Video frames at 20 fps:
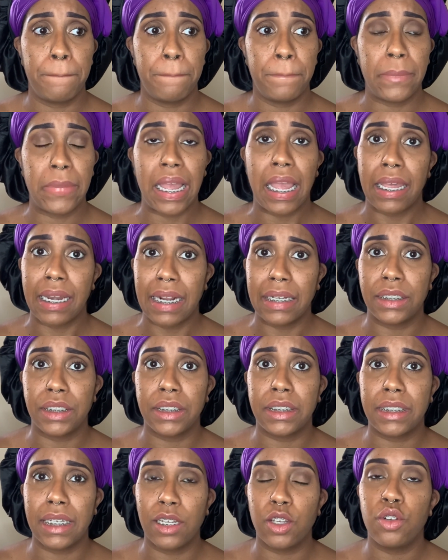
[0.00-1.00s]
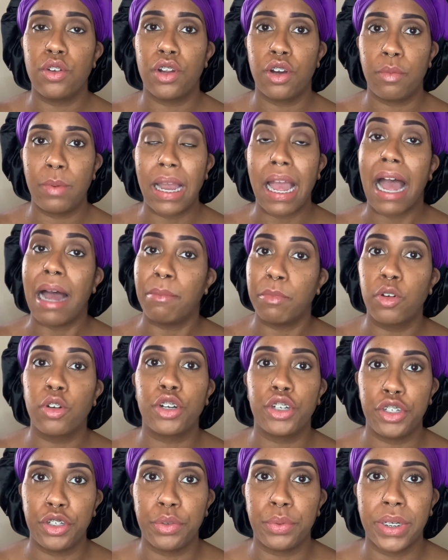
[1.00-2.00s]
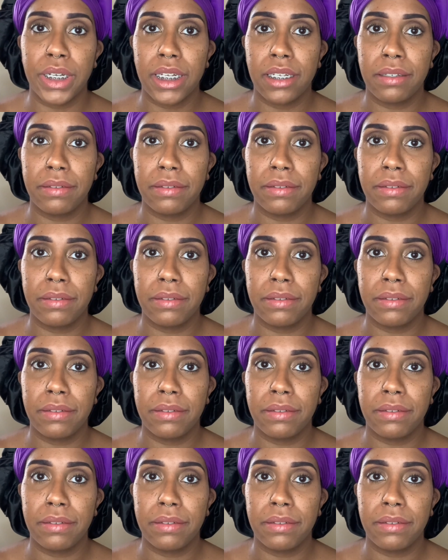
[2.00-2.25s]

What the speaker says: and I just said, you know what? I'm going to do it.